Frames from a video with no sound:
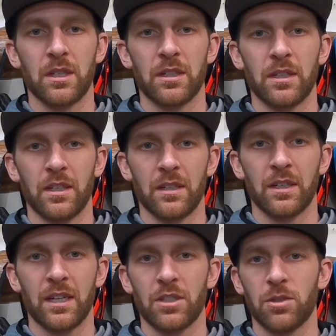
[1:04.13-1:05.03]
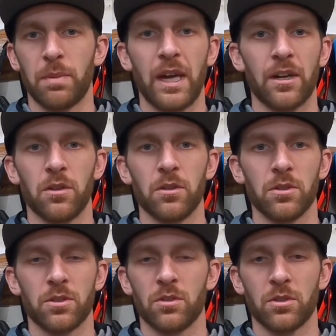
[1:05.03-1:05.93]
I catch a paddle
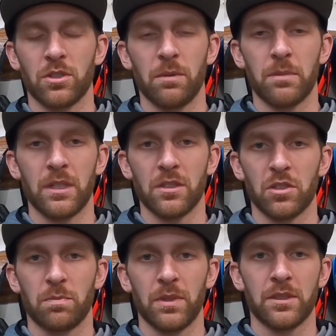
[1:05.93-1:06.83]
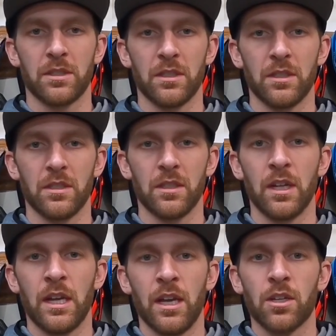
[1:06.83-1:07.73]
or something, it splits it.
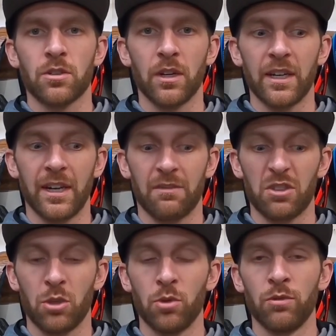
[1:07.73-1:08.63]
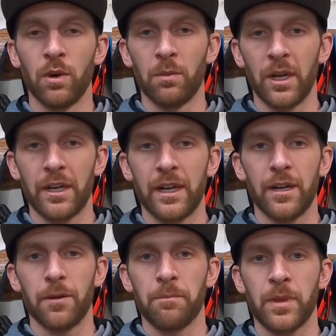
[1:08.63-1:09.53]
So I have two of them right
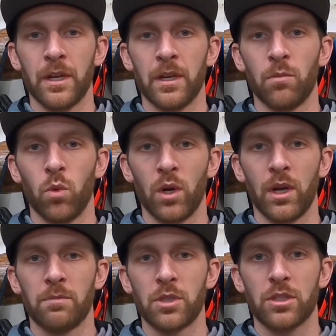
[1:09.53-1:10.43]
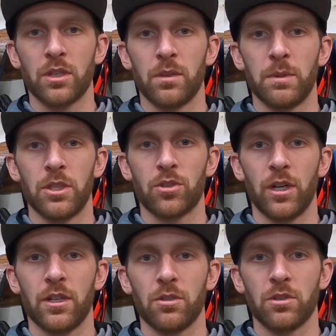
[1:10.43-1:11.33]
now. One, I'm just going to be
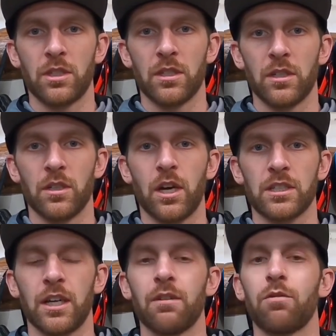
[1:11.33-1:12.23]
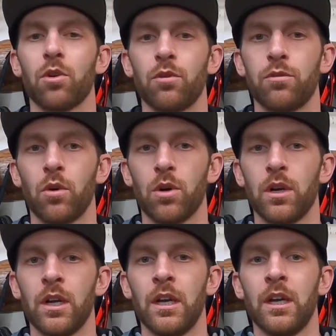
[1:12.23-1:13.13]
trying to use the Loctite
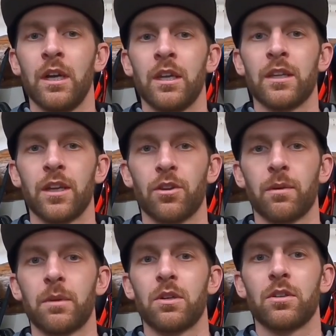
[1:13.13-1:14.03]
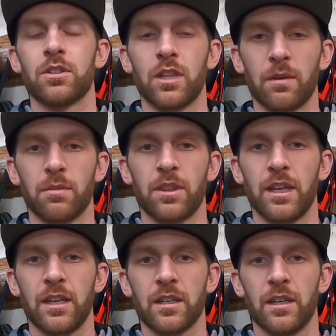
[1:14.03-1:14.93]
404. The other, I'm going to do the same
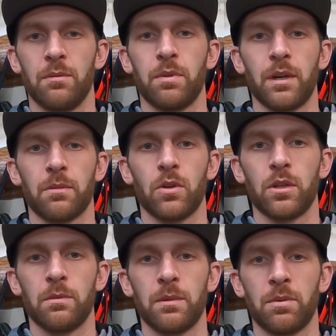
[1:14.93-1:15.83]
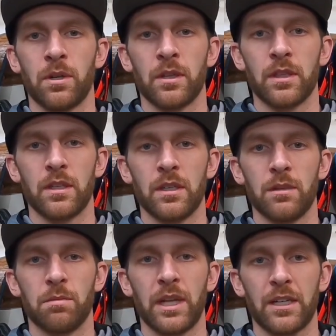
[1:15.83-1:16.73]
thing, but I'm going to be putting
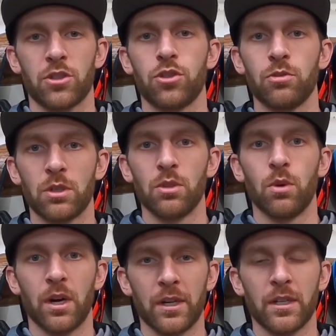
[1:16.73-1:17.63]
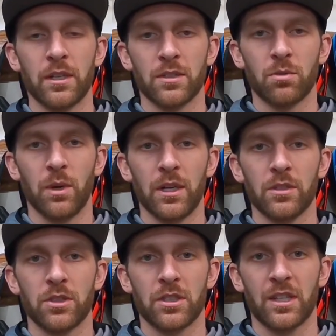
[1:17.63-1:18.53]
the black shoe goo on it as
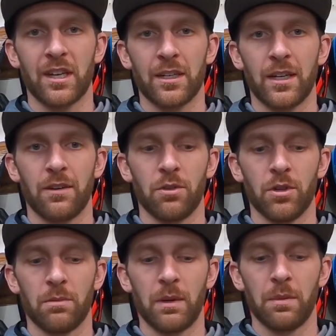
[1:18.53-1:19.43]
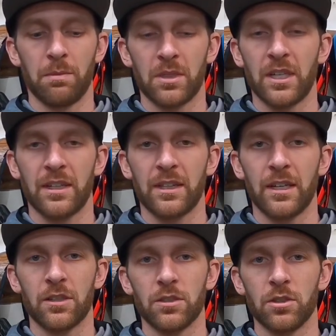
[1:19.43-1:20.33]
well, just to kind of cover and maybe protect
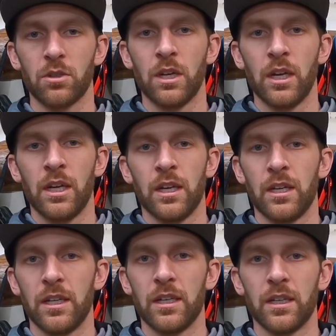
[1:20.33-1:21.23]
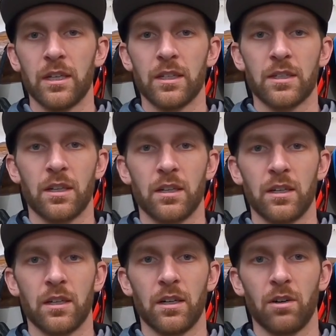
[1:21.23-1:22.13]
that glue. And
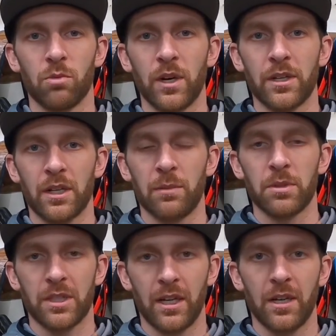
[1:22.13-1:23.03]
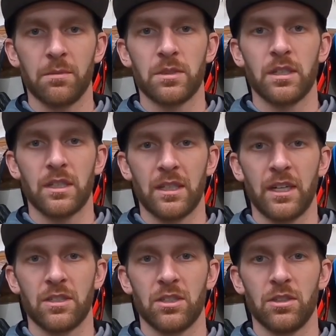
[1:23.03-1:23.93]
I'll run it a couple times and
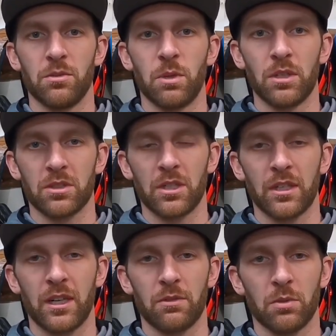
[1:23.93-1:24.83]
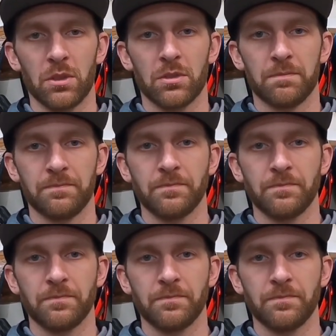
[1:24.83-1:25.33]
kind of see what it looks like afterwards.